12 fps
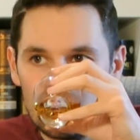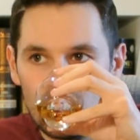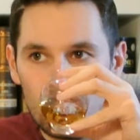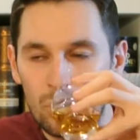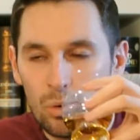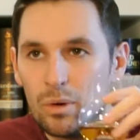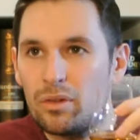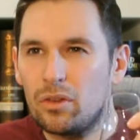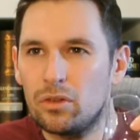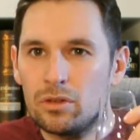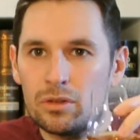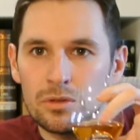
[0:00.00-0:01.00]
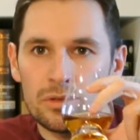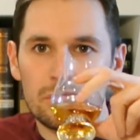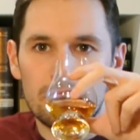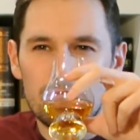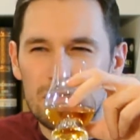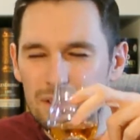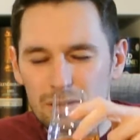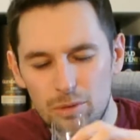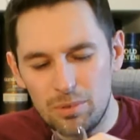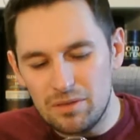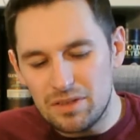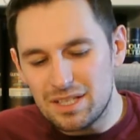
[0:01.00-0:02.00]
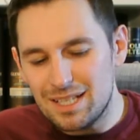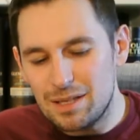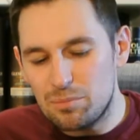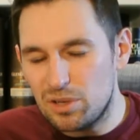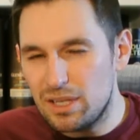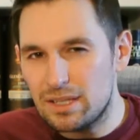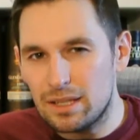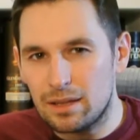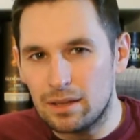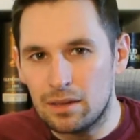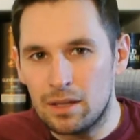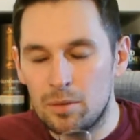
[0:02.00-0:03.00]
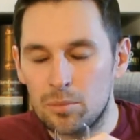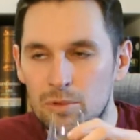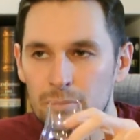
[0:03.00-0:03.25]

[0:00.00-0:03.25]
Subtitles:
One more whiff on the nose. There is a little bit of a sea breezy thing there, but